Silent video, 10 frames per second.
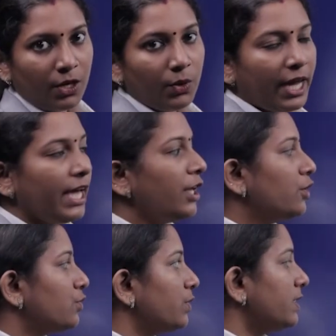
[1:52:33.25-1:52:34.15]
Okay,
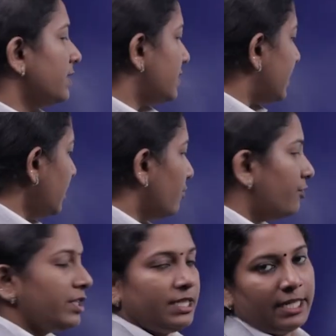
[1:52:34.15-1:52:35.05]
so this is the
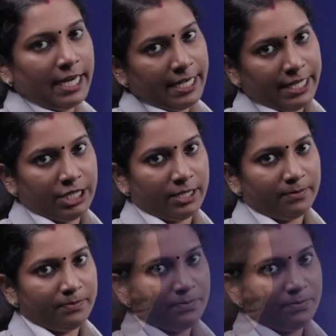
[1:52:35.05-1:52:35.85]
first condition.